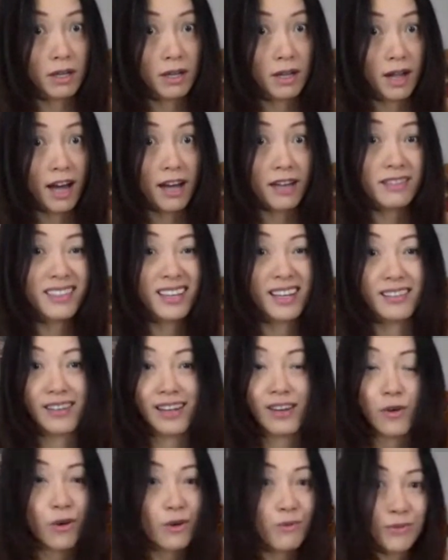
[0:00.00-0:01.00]
And
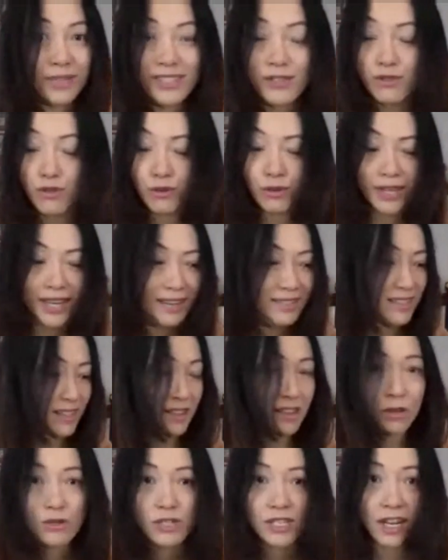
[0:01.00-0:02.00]
when we created
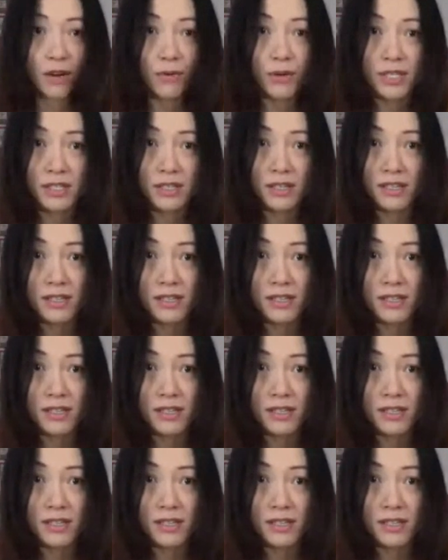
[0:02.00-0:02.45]
those characters,